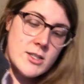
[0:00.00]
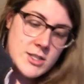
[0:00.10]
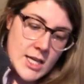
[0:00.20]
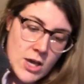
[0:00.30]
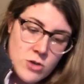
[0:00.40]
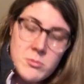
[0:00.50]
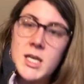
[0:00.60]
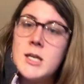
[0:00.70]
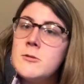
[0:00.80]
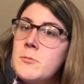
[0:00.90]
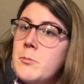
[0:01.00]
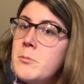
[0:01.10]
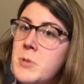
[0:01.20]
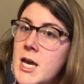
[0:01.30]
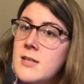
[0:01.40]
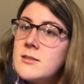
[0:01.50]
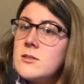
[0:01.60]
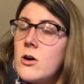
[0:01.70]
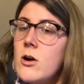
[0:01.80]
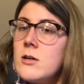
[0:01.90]
tell me, based
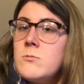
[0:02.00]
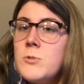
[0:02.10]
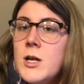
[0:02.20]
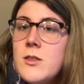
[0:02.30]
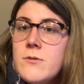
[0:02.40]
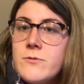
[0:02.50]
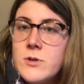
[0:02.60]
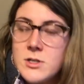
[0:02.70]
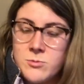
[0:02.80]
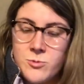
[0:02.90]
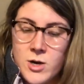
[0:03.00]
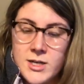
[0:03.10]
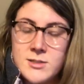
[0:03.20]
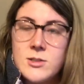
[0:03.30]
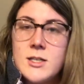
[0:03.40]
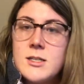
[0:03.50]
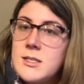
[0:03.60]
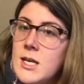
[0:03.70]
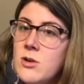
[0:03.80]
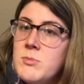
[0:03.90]
on what the verb was, you had to
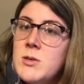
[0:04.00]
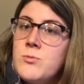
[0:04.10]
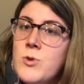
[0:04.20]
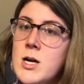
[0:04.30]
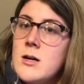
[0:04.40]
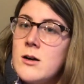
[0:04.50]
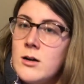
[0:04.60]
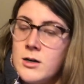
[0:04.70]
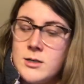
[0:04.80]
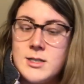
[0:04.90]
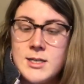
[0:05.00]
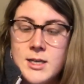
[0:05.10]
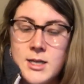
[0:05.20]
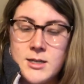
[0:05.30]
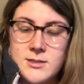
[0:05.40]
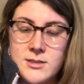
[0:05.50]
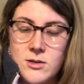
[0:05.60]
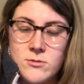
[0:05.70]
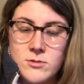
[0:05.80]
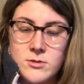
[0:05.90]
tell me what hurt. So,